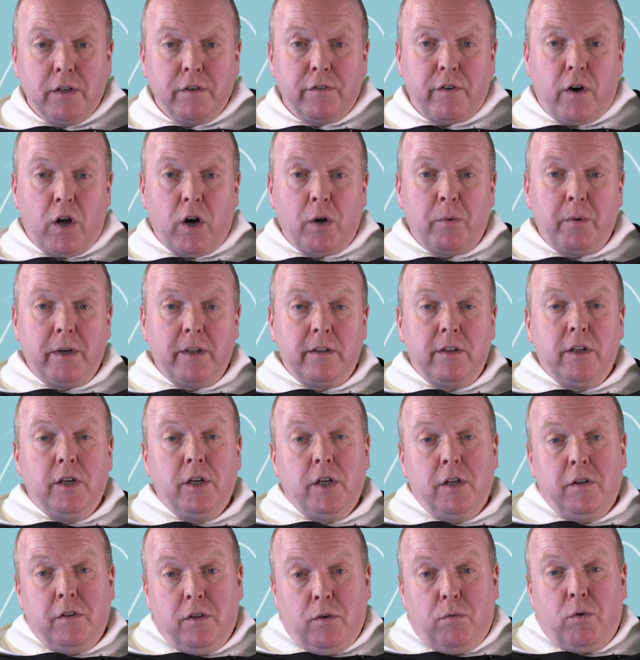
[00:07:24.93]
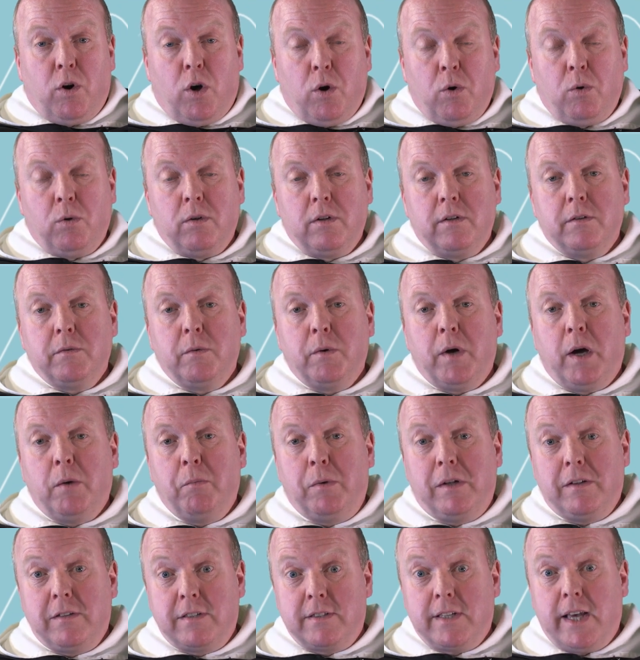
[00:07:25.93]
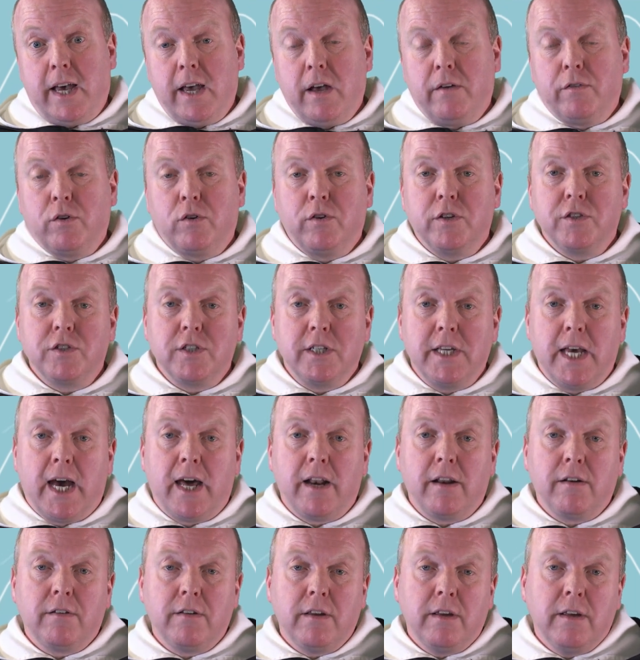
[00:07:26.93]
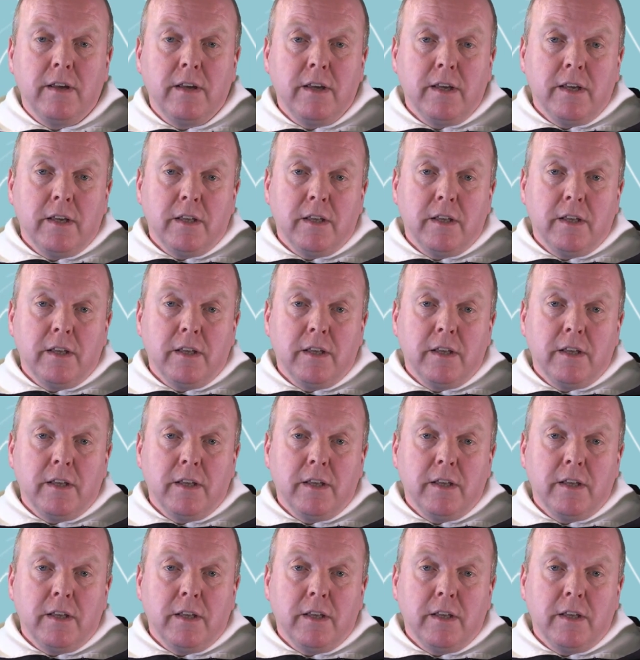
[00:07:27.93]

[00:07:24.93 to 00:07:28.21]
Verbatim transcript: following the role, we'll say, of Christianity.